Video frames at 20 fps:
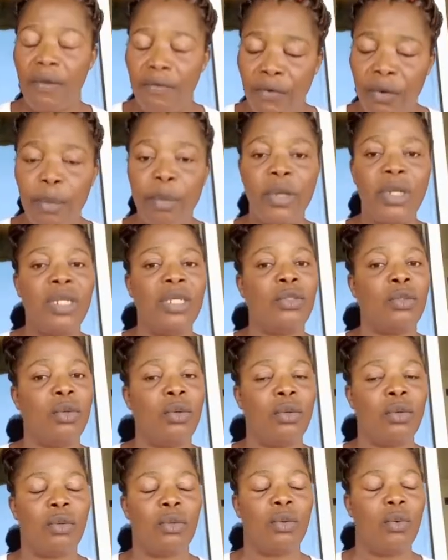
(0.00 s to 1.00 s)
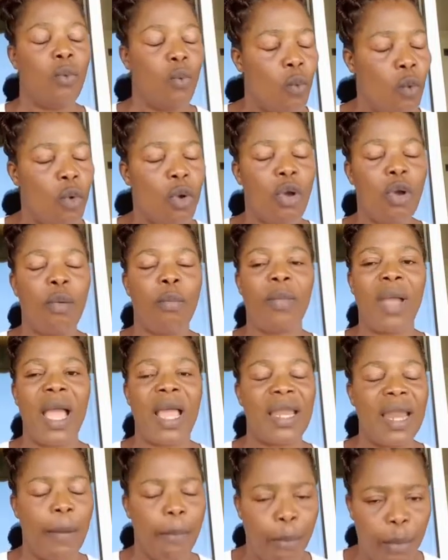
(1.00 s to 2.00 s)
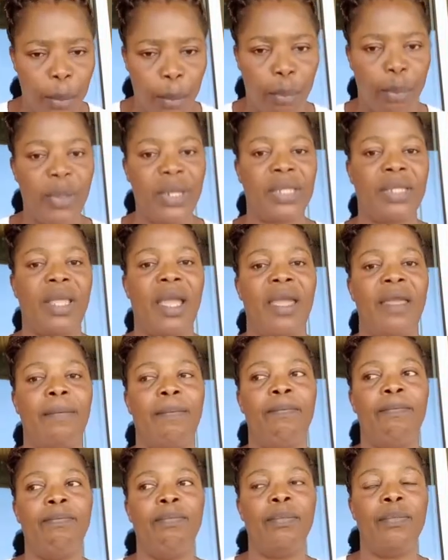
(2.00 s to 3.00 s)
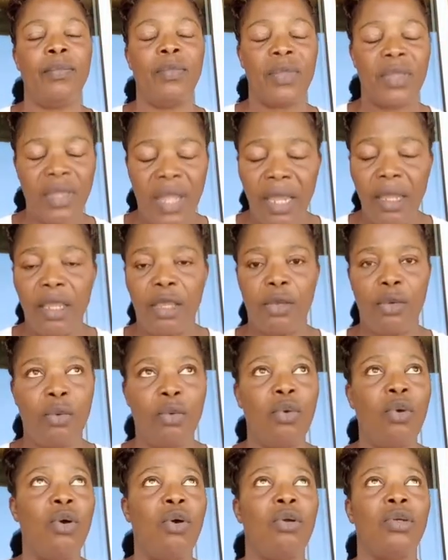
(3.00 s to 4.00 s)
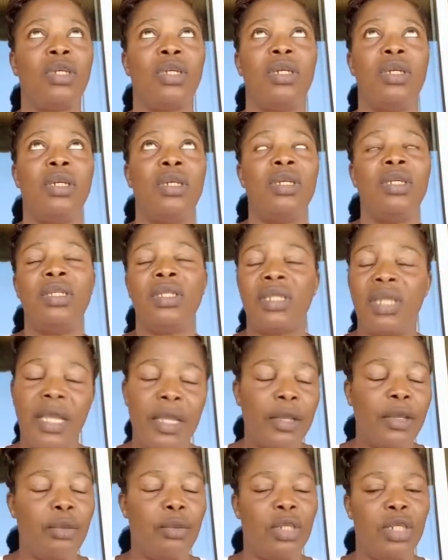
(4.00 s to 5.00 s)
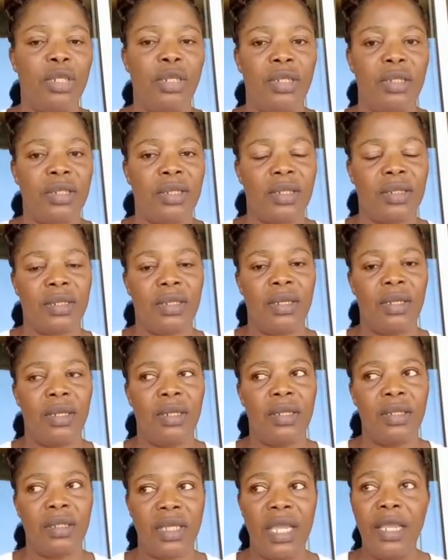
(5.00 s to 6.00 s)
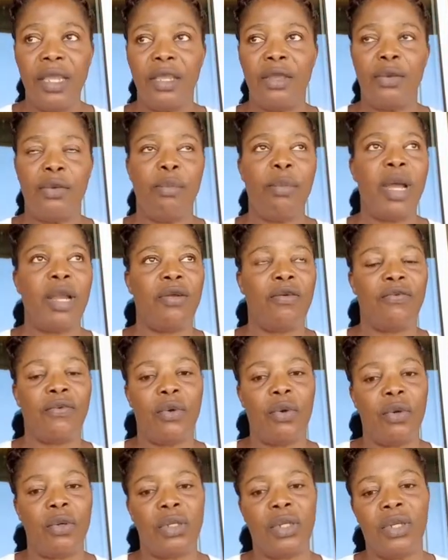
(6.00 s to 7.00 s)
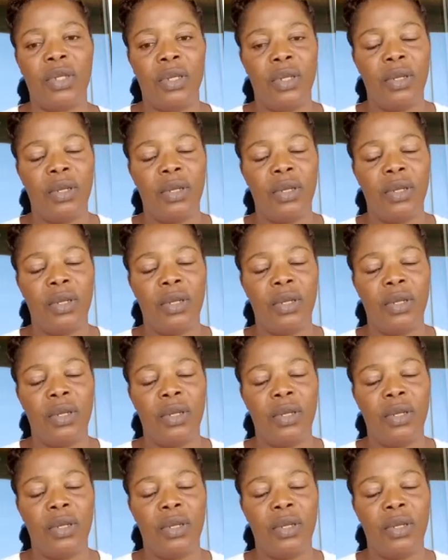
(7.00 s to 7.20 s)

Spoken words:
Everybody's own will come at a appropriate time. Thank you, God. Thank you, Jesus. Thank you, man of God.